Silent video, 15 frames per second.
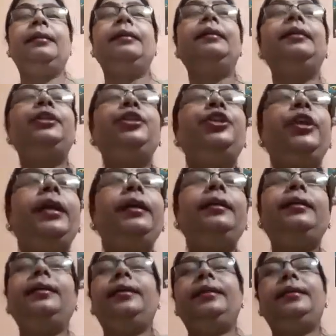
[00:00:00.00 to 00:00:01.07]

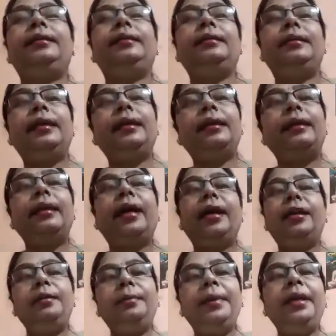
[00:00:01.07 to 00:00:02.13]
Shelter. The
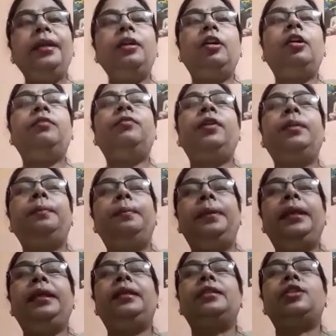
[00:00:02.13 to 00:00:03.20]
climate of a
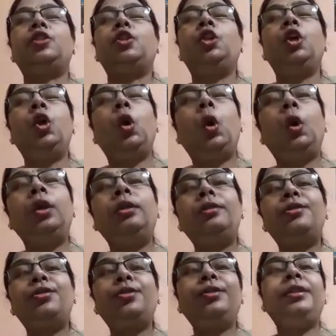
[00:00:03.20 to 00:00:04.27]
place
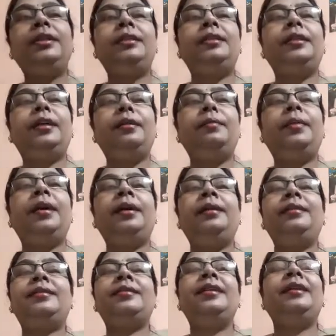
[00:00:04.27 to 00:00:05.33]
also
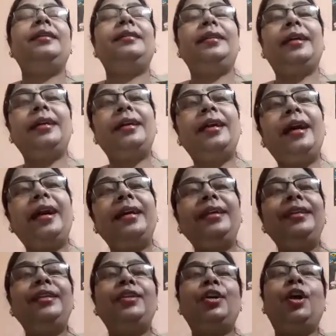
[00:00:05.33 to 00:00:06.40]
determines the
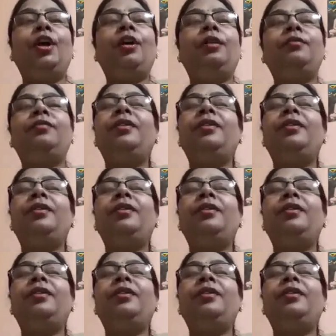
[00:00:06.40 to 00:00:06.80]
kind of